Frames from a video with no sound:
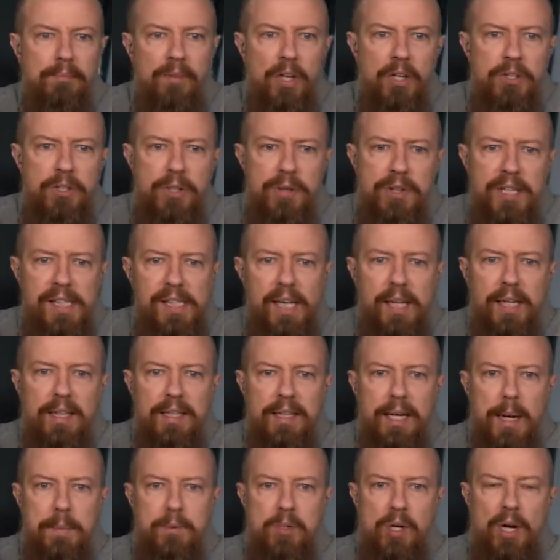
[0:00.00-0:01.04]
do you think I can
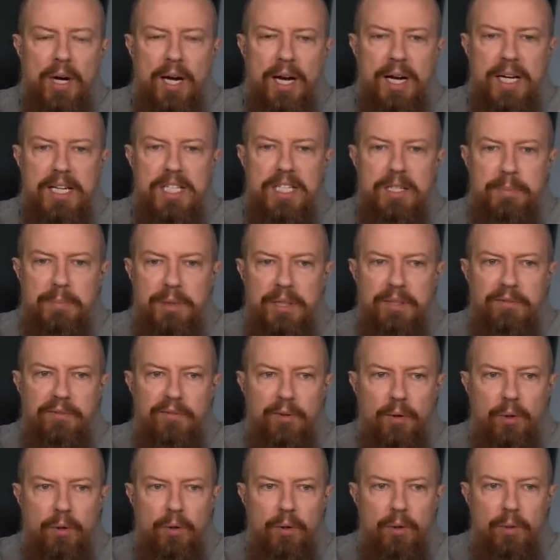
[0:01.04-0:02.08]
capture high-speed
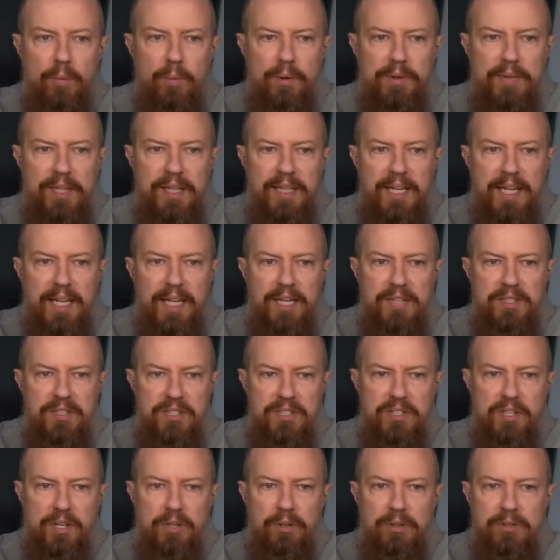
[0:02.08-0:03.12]
photo with a Canon
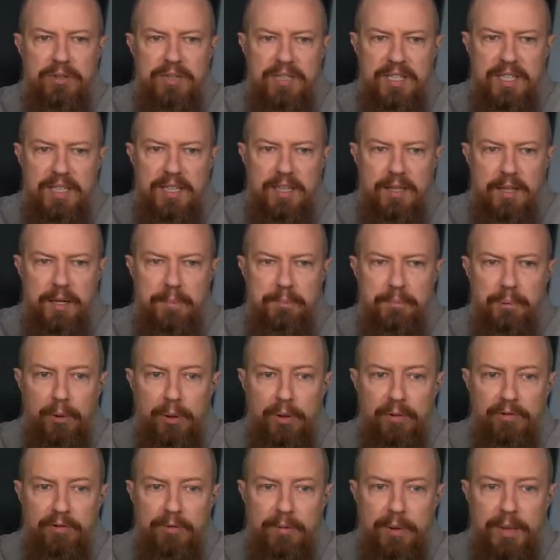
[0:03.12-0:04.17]
600D, a
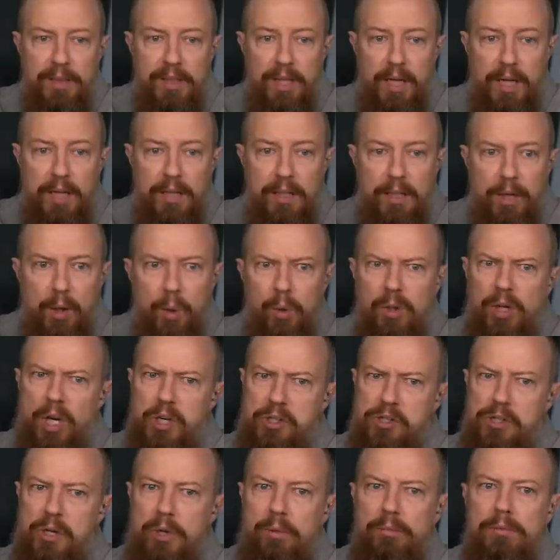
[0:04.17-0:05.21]
bullet from a gun? Oh
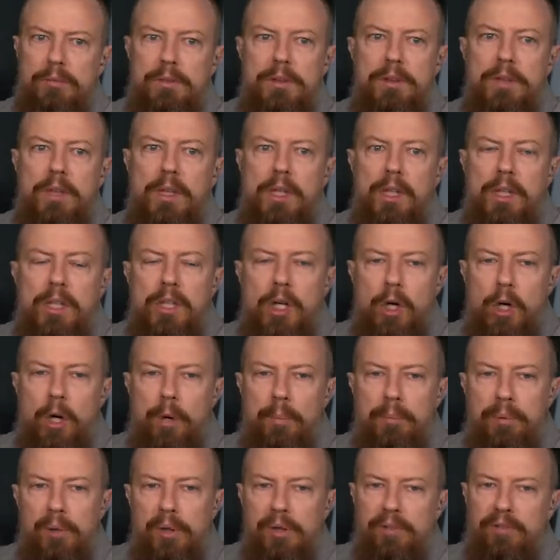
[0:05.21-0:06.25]
gosh, no. No, no,
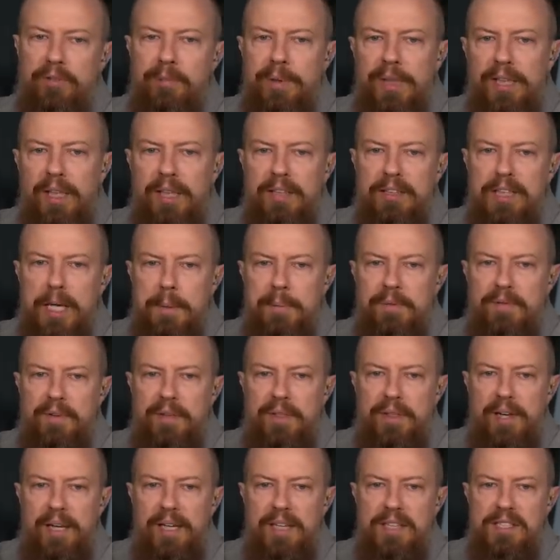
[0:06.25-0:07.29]
bullet from a gun type of a
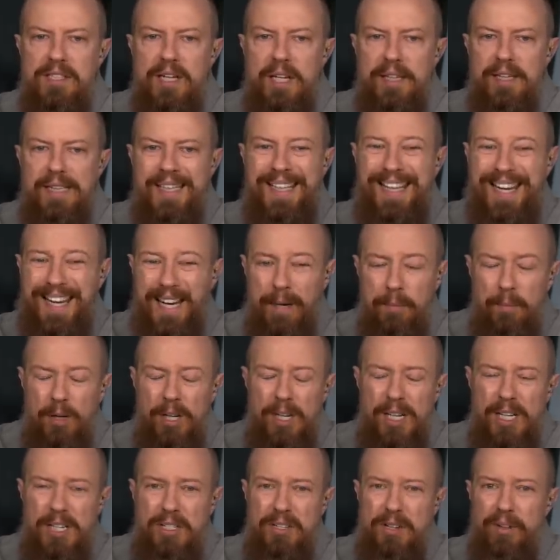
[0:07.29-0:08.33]
thing. It's not the camera,
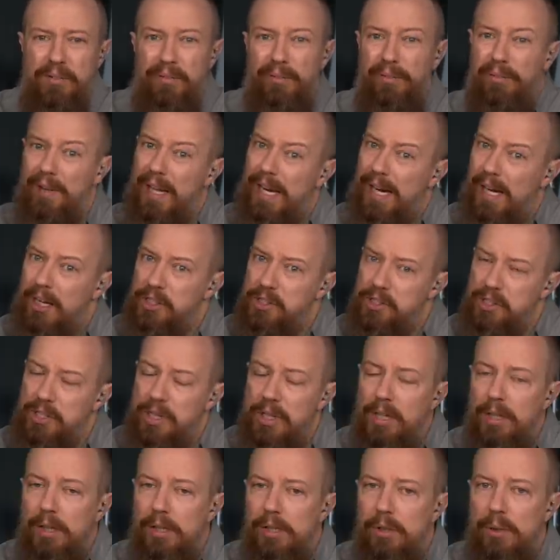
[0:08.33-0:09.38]
it's the flash.
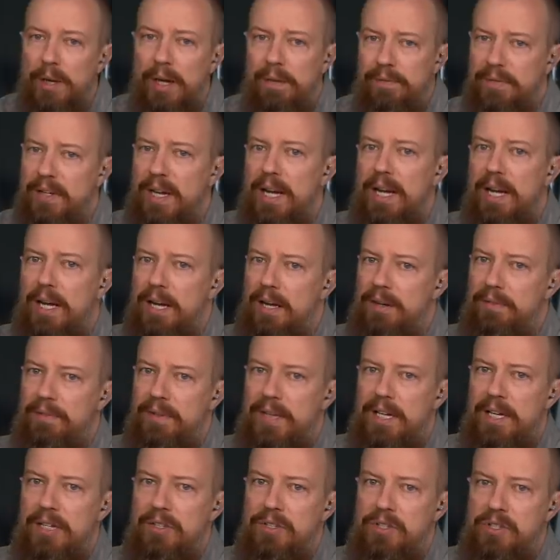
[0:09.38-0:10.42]
You have to have
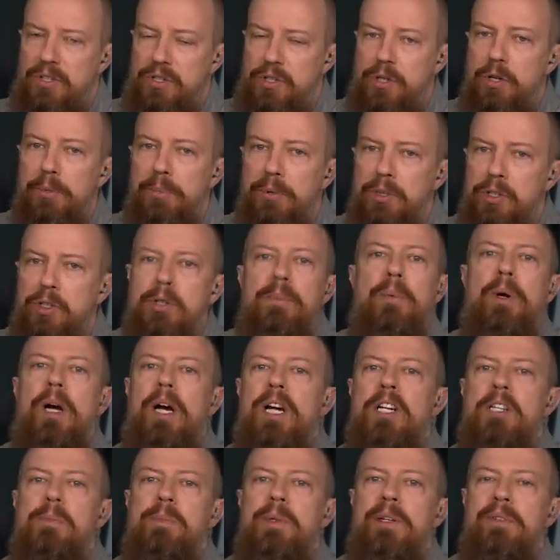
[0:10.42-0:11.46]
a super, super
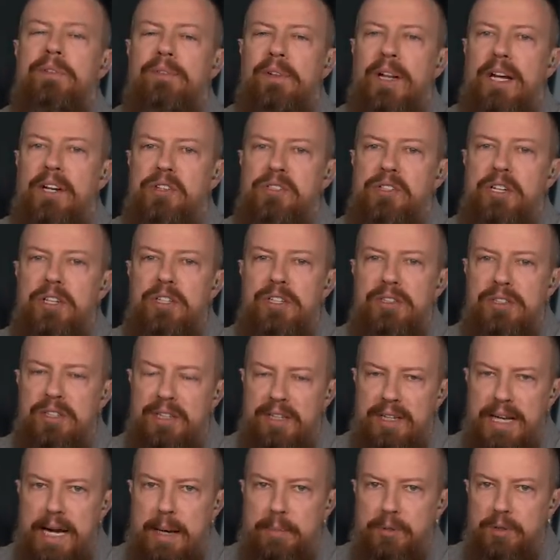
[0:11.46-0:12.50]
high-speed flash to, to
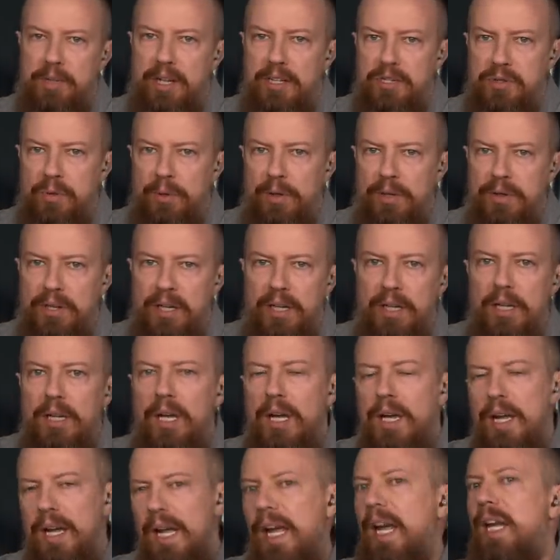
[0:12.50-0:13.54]
capture that sort of thing,
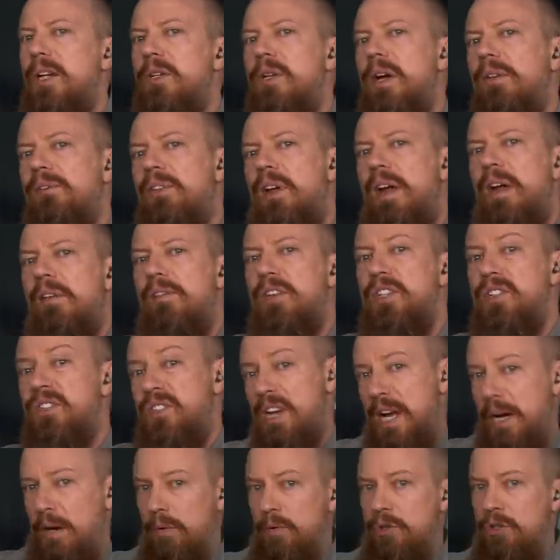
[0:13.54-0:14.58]
and you have to have a
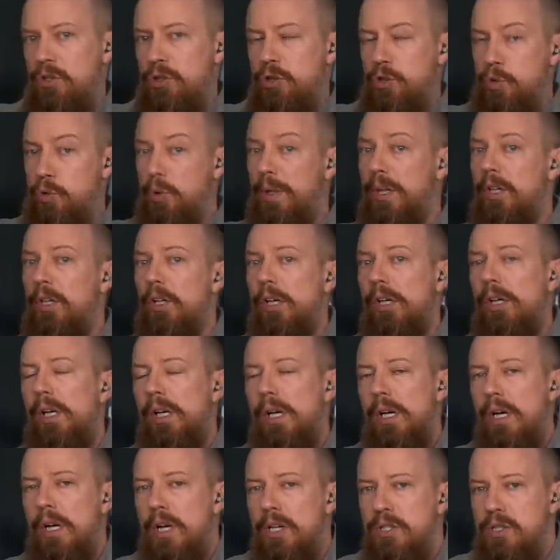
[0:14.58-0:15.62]
sound trigger
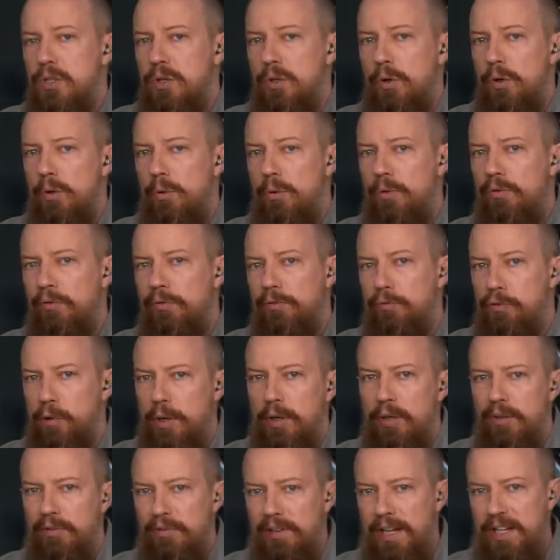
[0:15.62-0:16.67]
to trigger
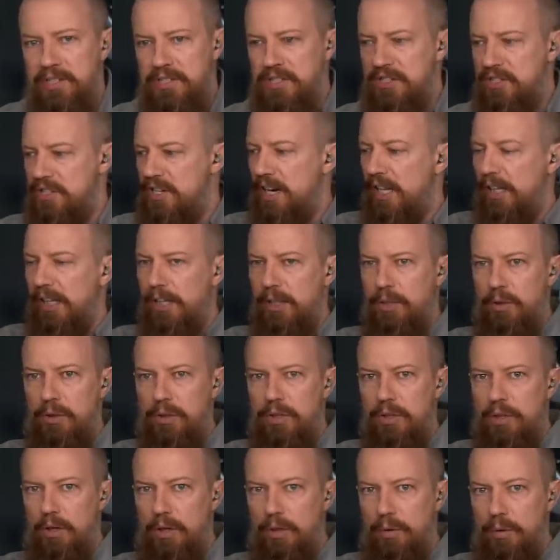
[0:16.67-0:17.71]
the flash. It's not like you can
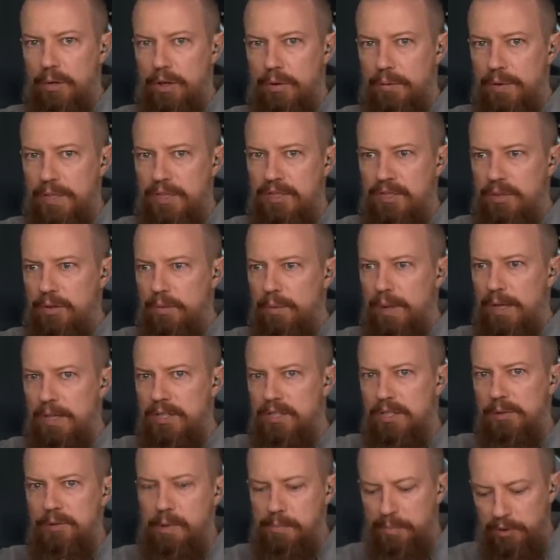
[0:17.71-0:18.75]
go three, two, one.
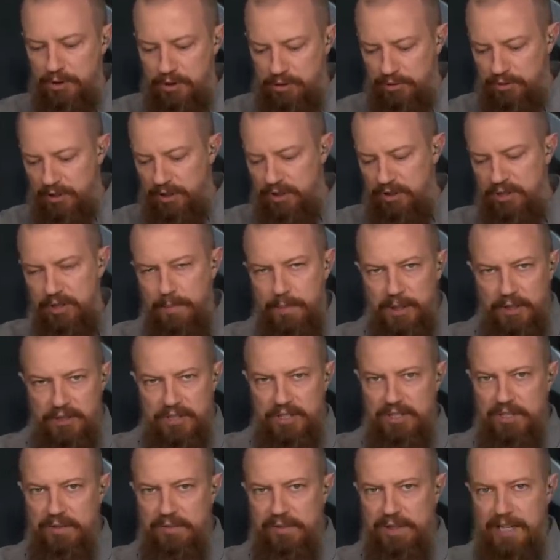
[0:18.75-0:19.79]
Someone pulls the trigger and someone else
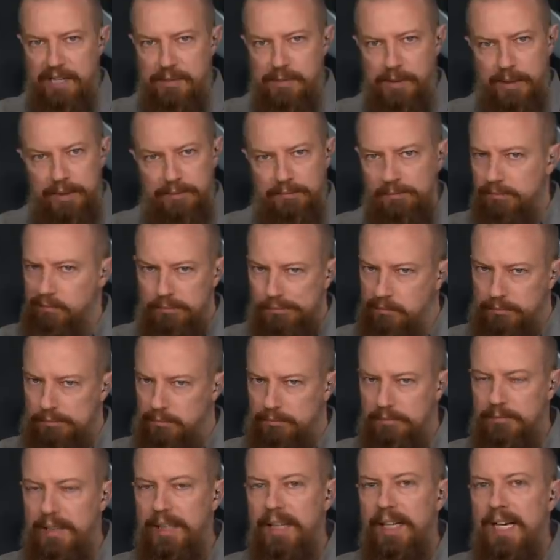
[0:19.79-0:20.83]
hits the flash button.
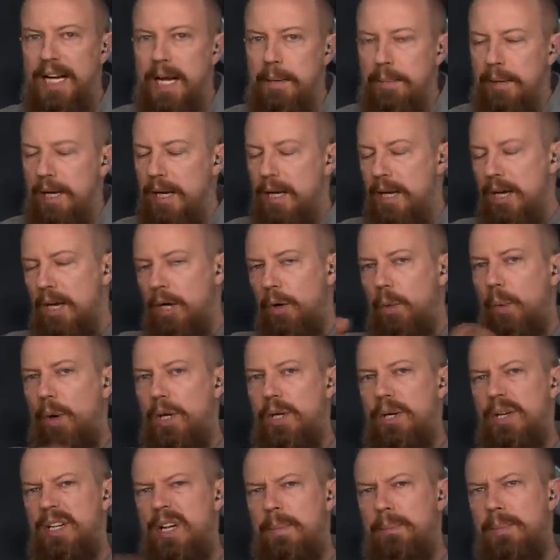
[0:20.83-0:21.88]
It can happen. What
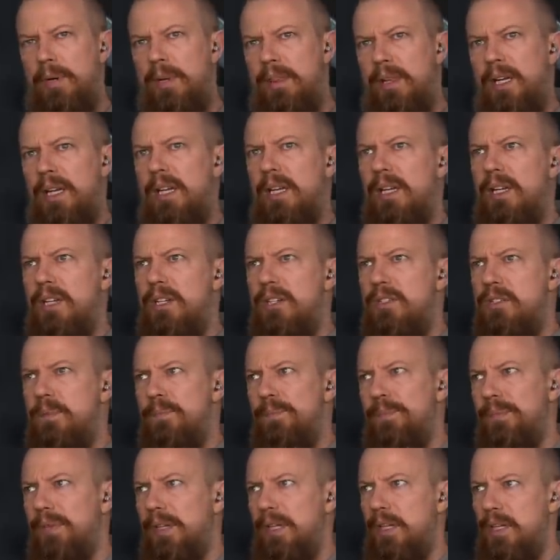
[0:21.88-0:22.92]
you end up with is,
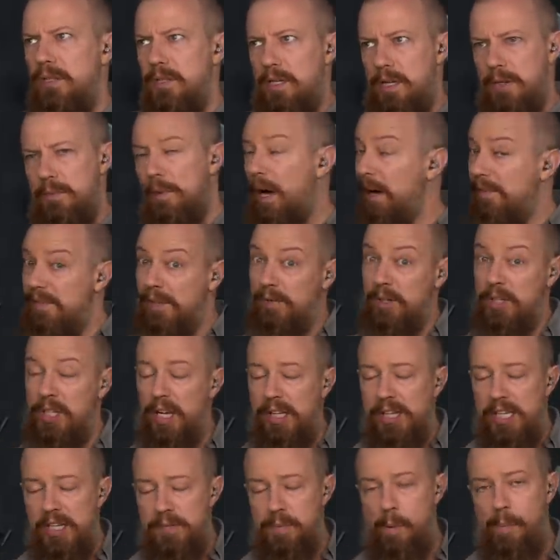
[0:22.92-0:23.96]
I've never done
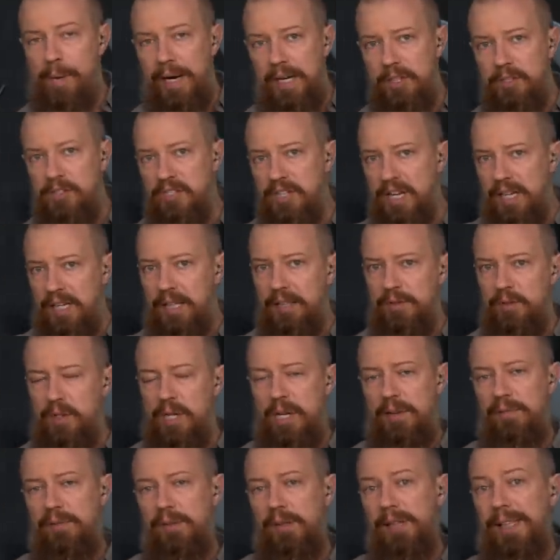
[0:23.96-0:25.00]
this, but my understanding of you
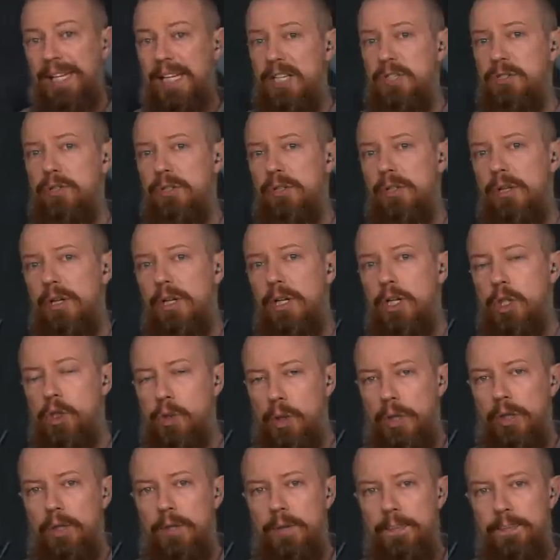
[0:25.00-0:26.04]
have a laser
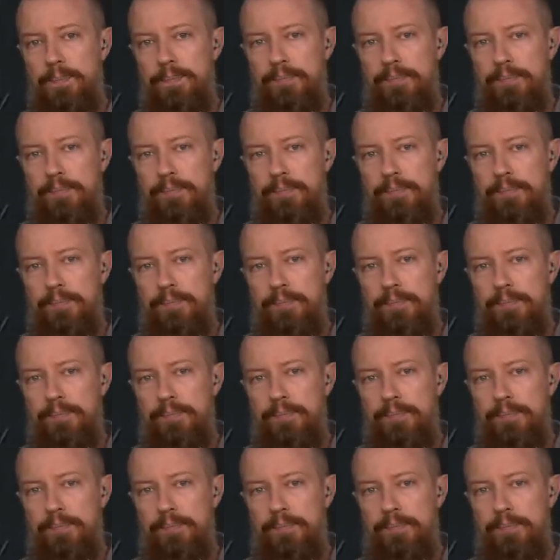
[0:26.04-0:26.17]
trigger,